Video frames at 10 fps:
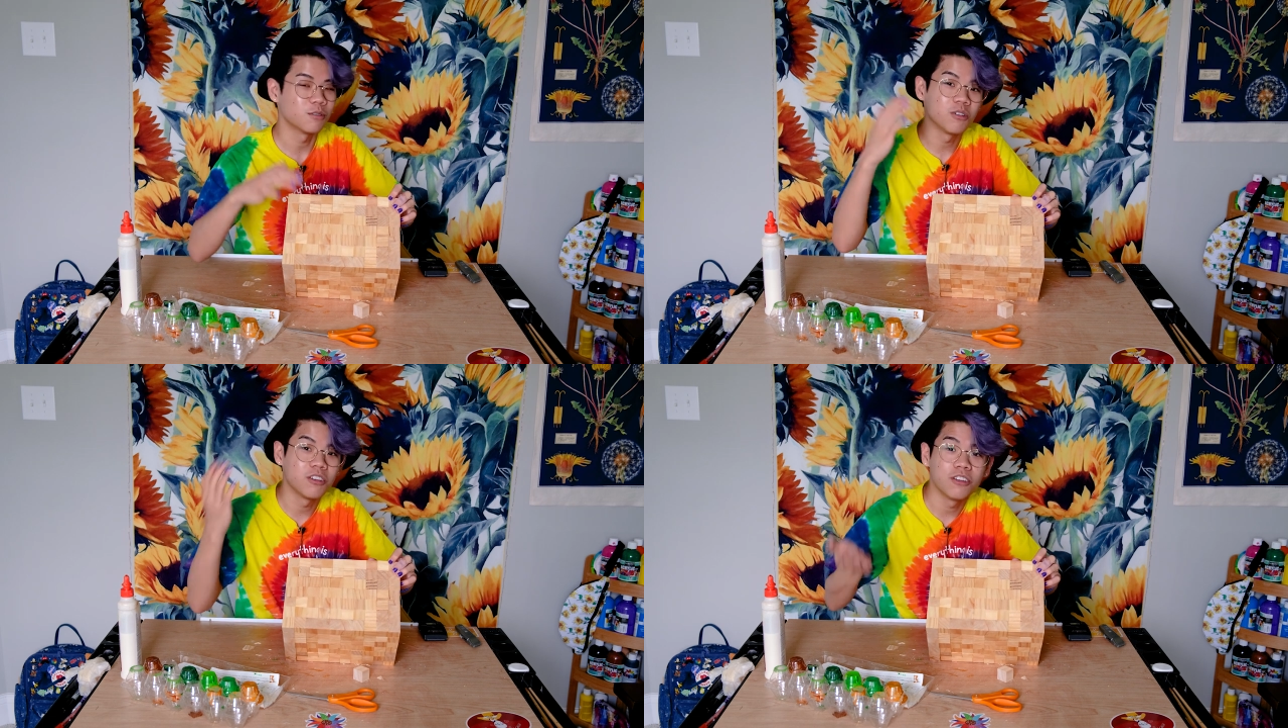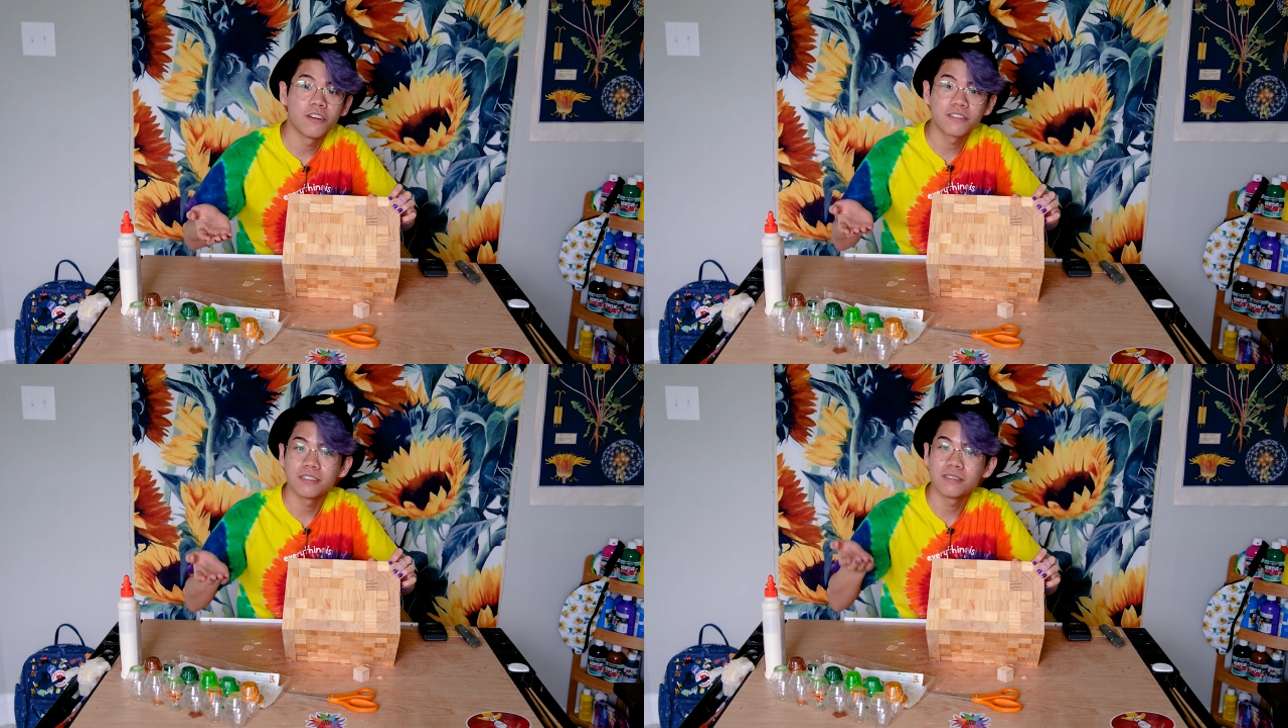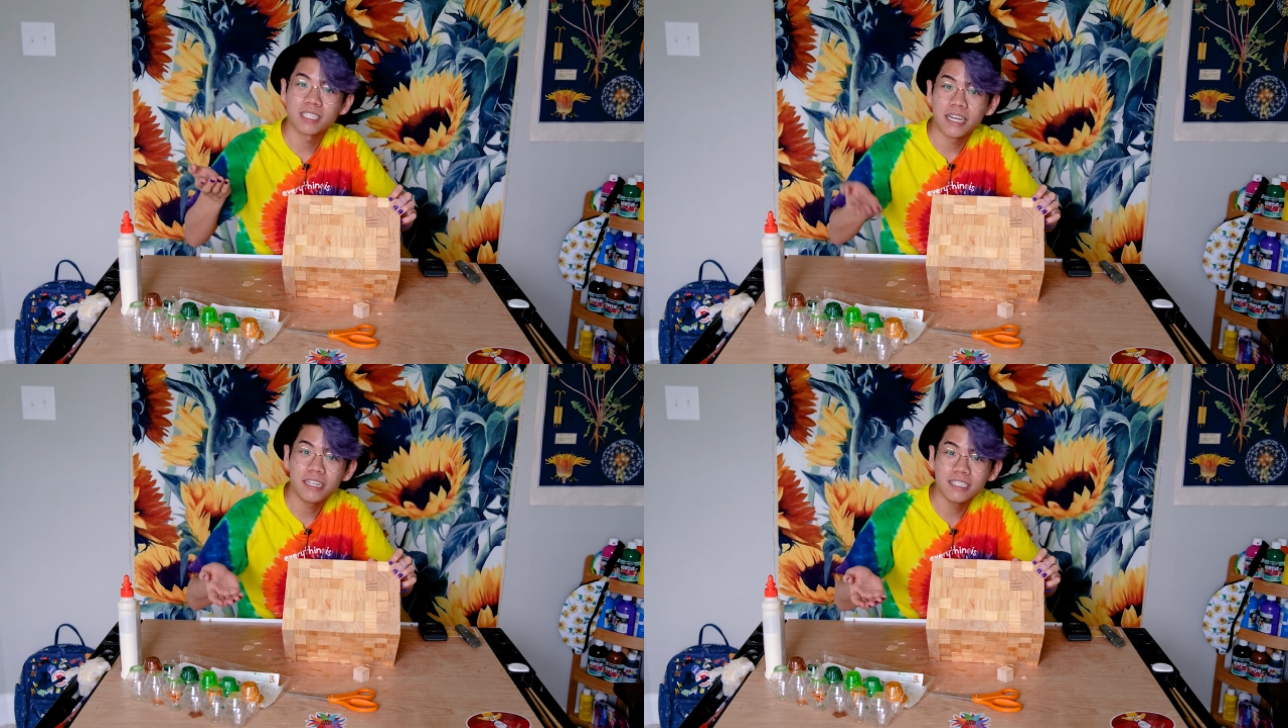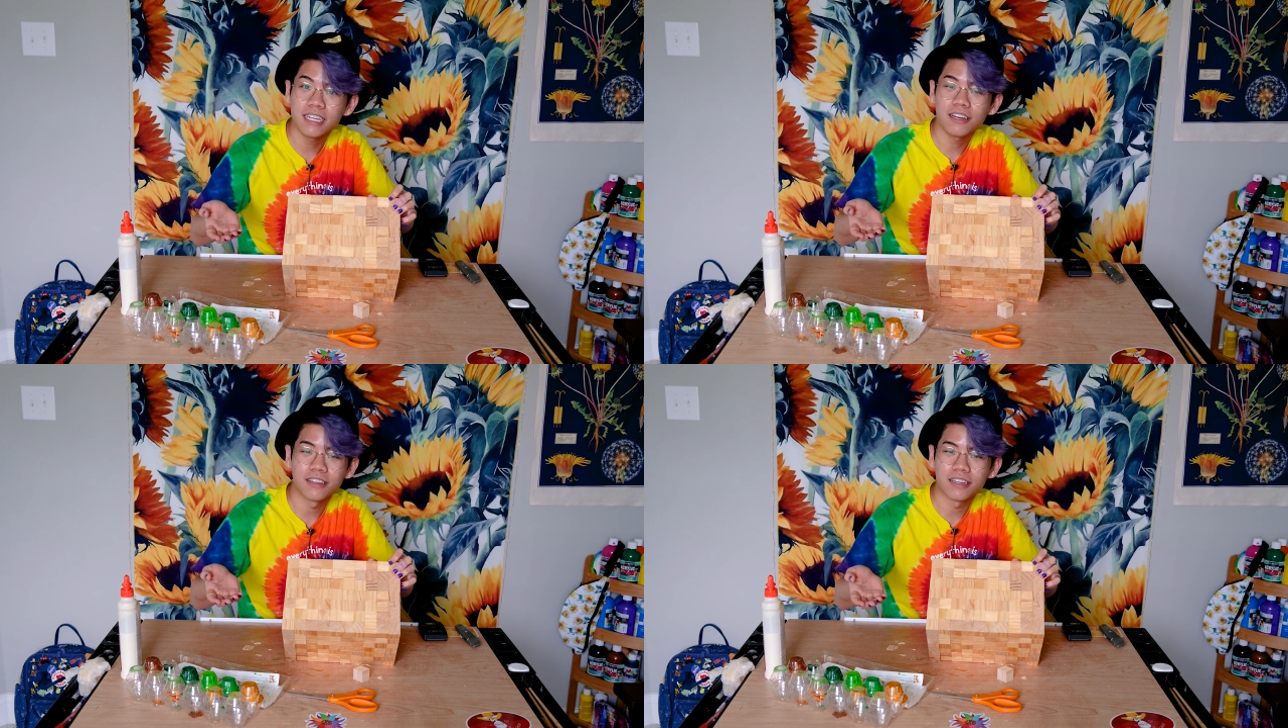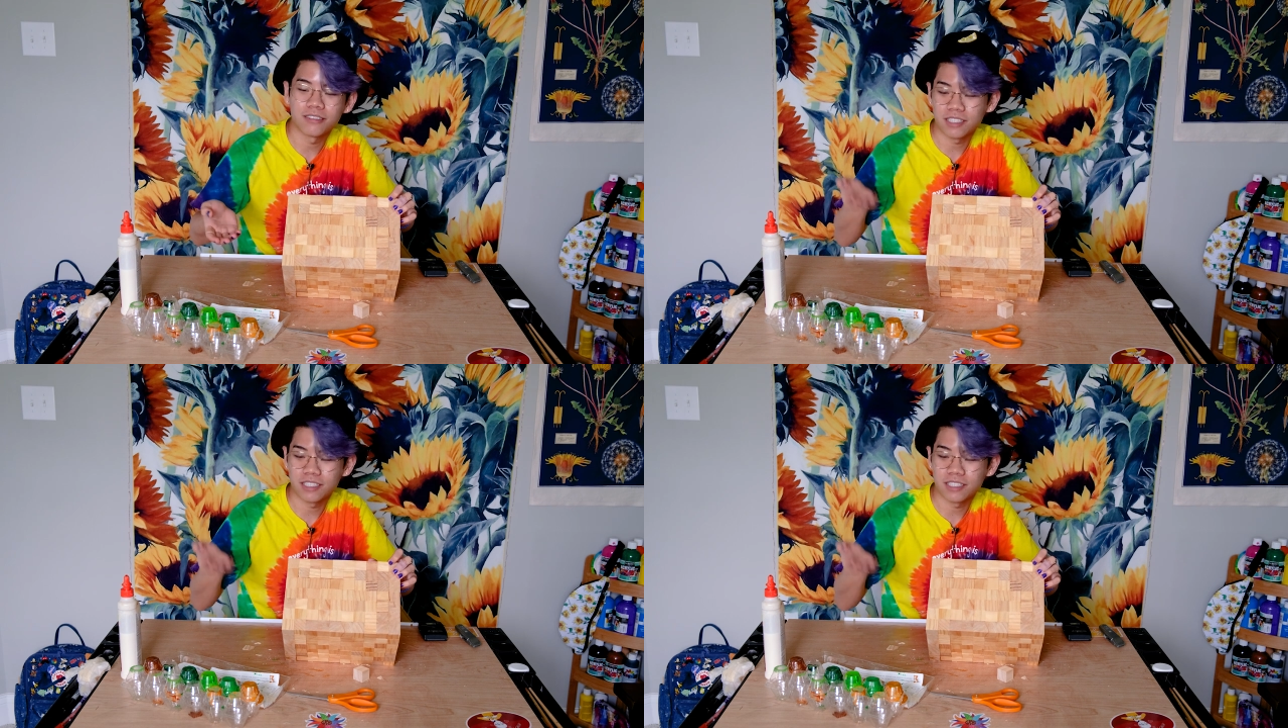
well, you have to sand it down then.